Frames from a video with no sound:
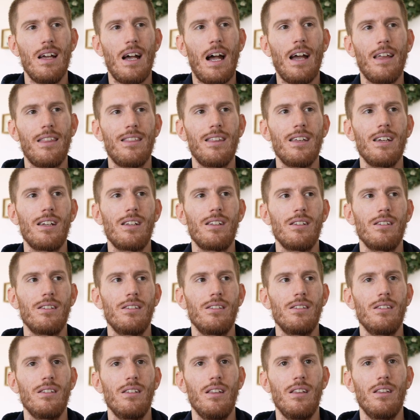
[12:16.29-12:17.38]
I think
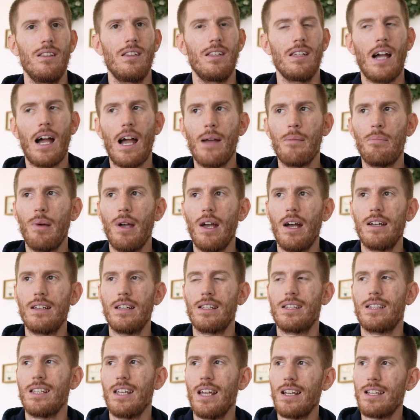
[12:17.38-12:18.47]
the iPad
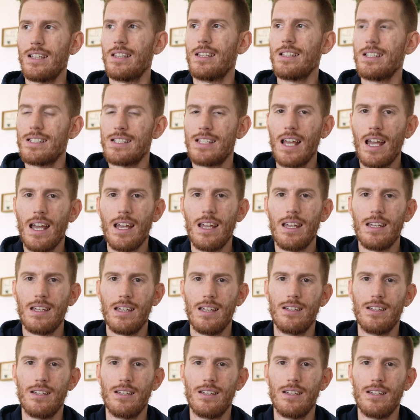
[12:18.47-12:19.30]
at the end of the day,